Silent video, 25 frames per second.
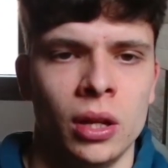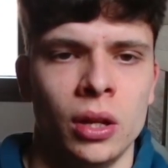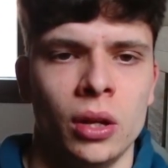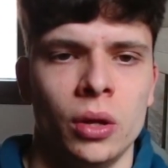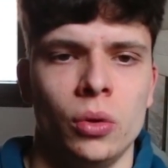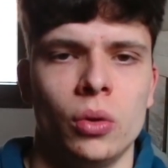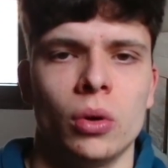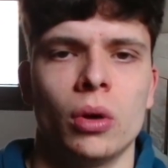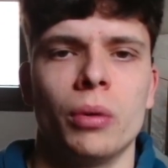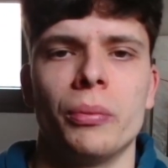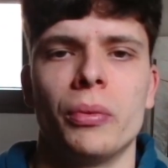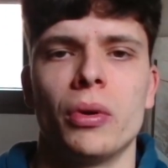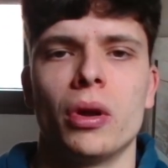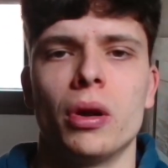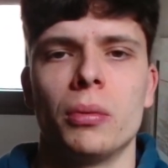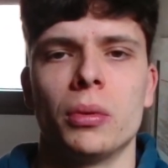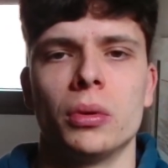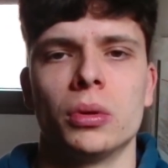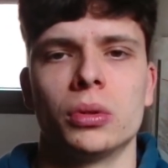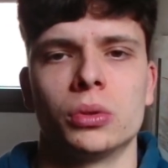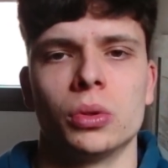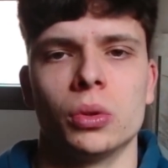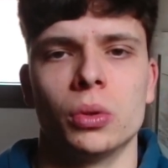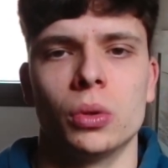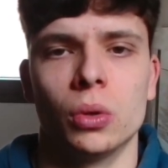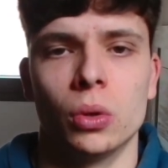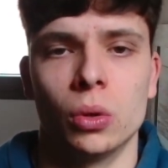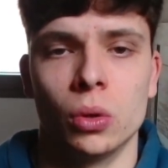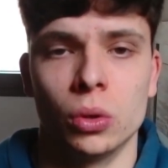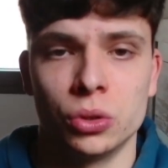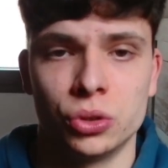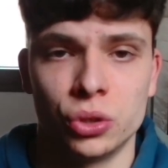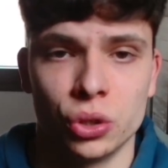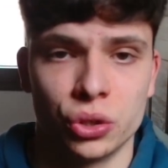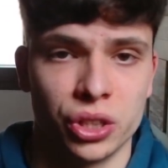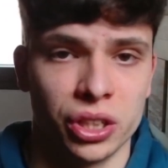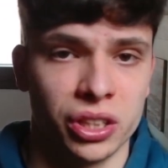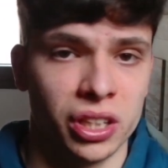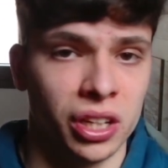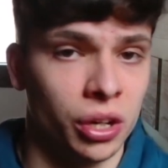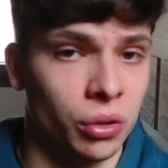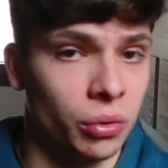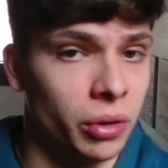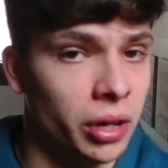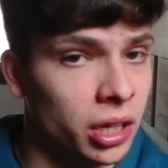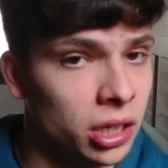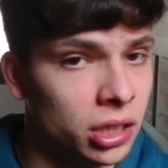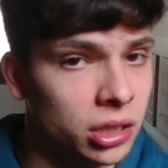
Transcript: you won't be able to succeed anyway.